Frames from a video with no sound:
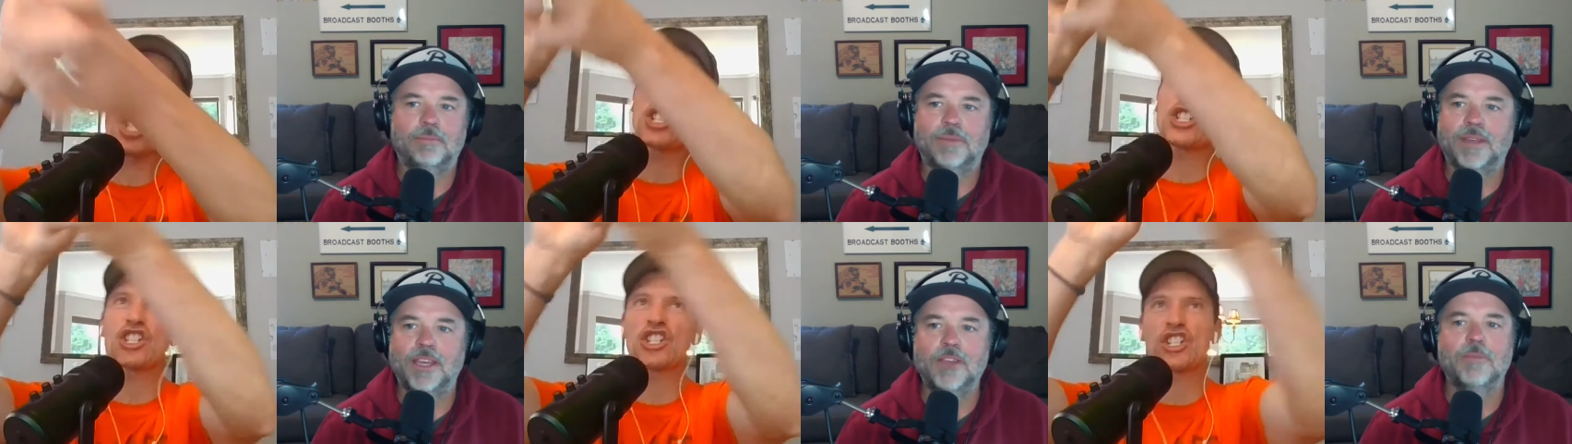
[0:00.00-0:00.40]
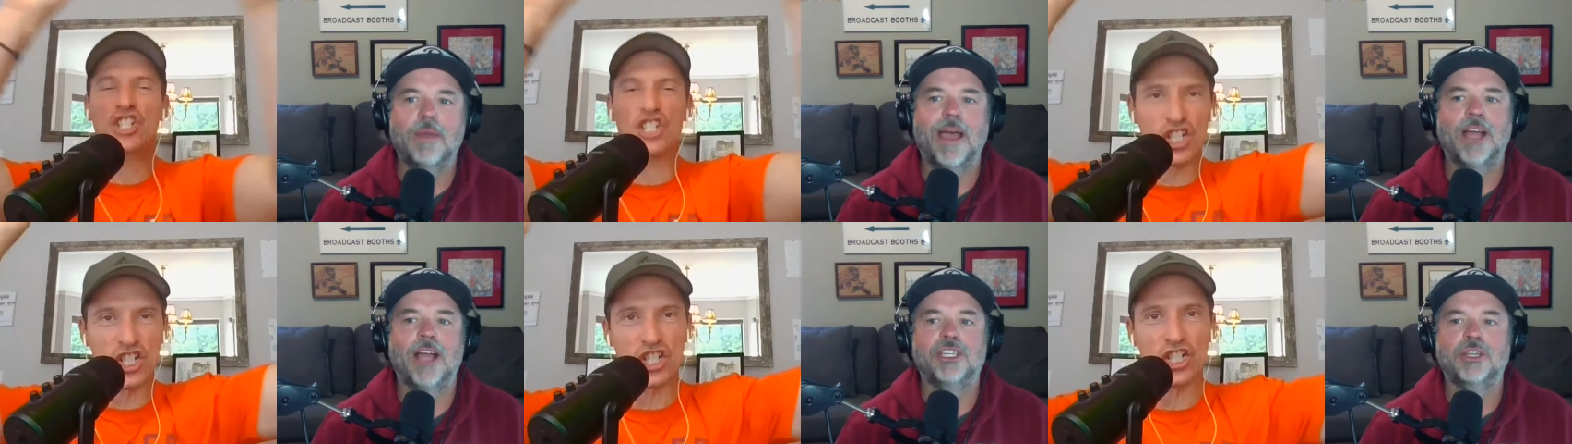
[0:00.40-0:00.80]
Speaker 1: can you
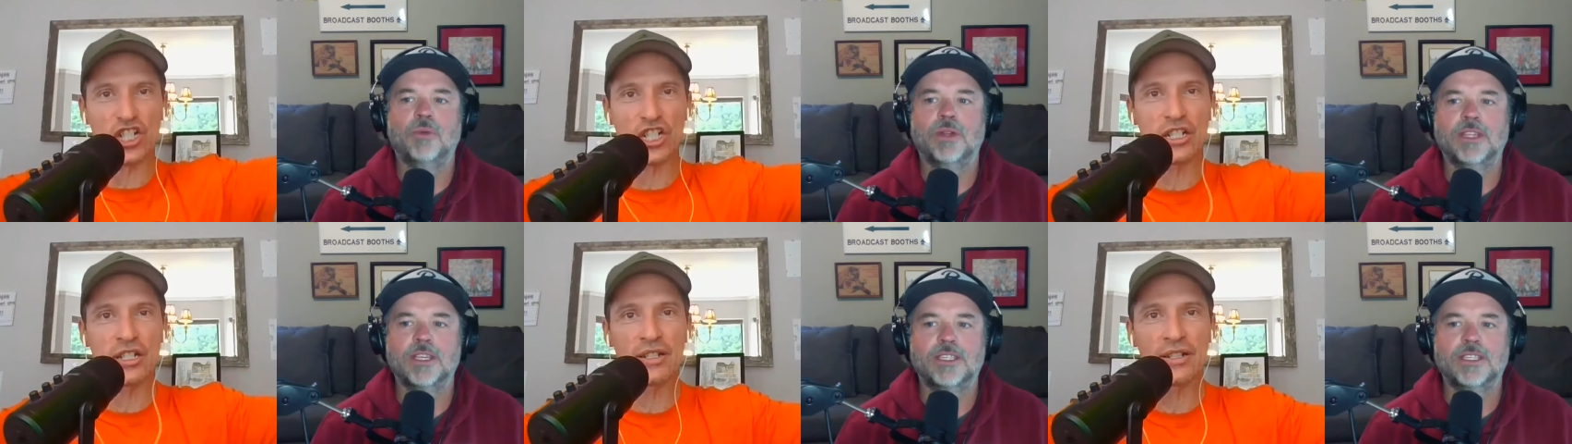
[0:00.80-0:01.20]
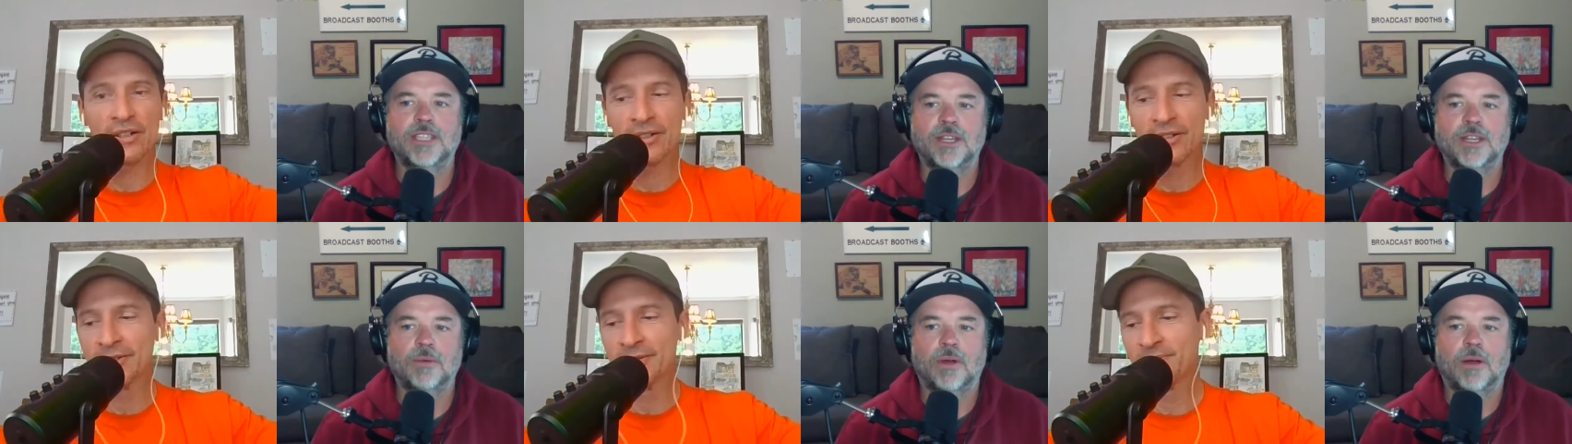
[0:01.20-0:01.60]
imagine what this city,
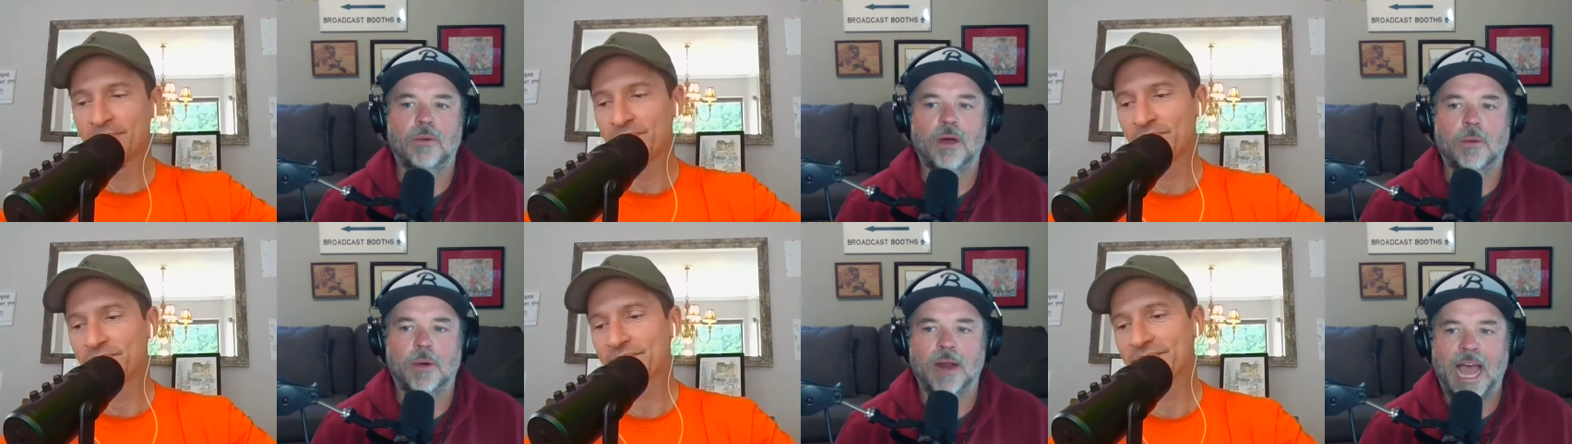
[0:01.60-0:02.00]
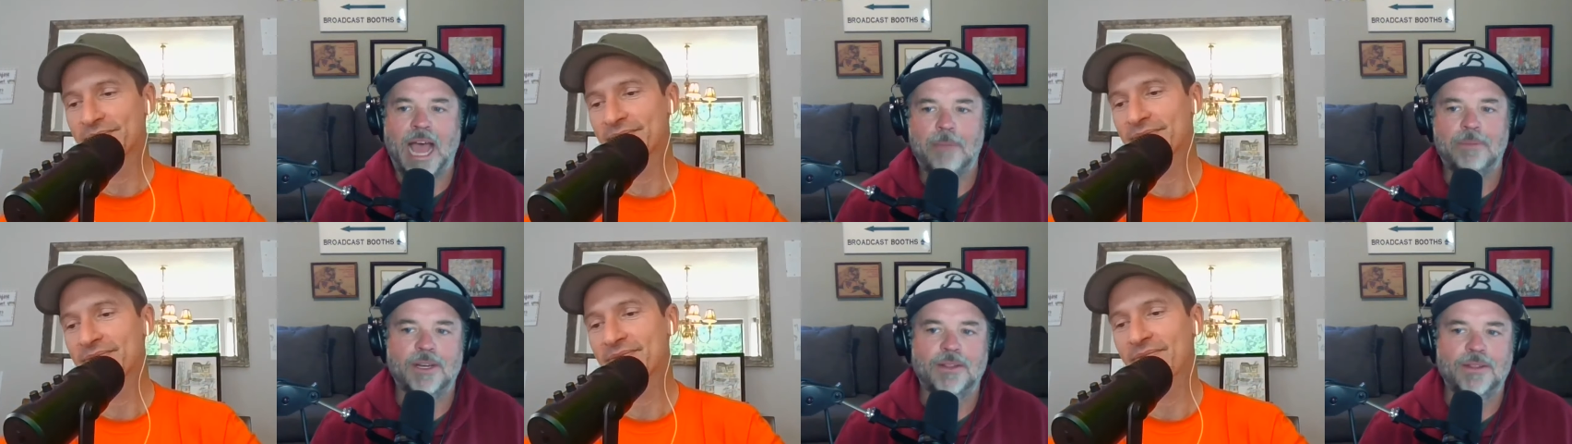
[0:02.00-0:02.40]
what what would
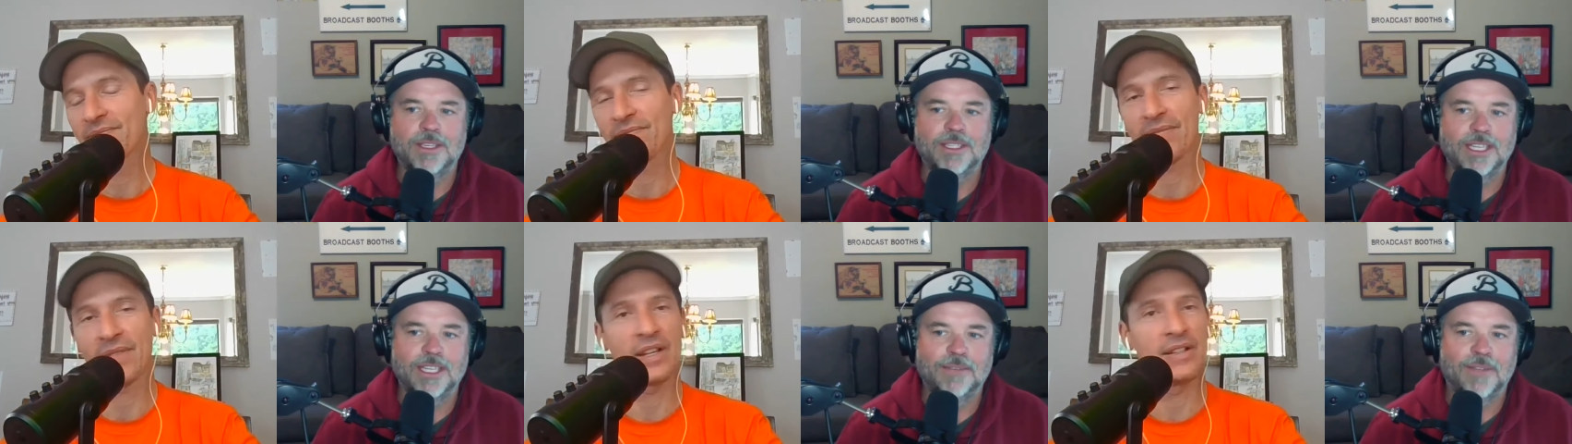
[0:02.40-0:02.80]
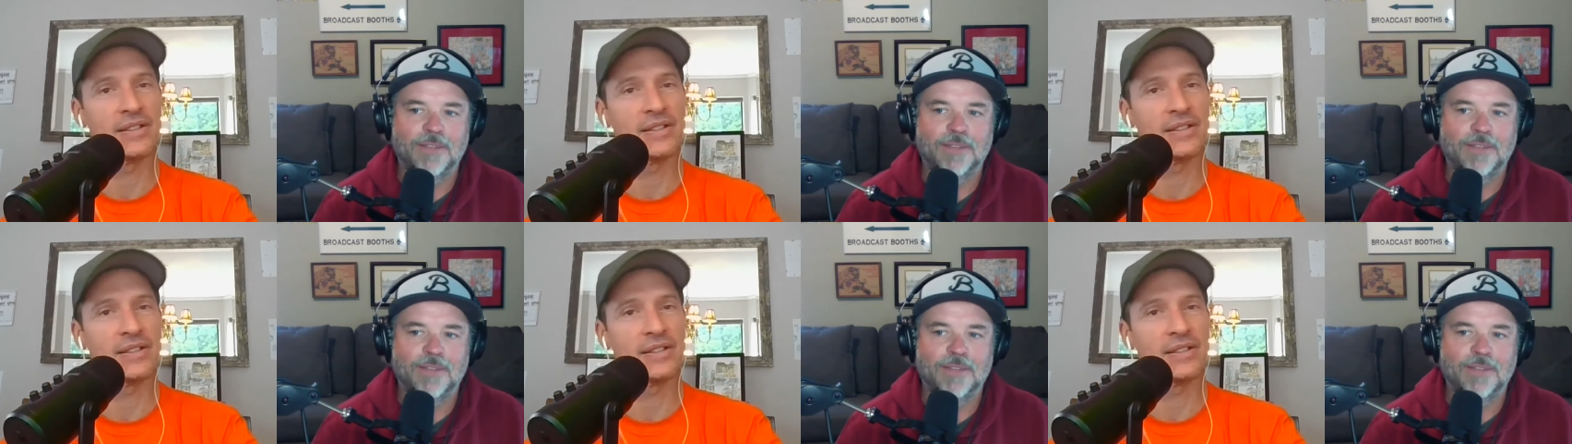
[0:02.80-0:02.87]
happen to this city if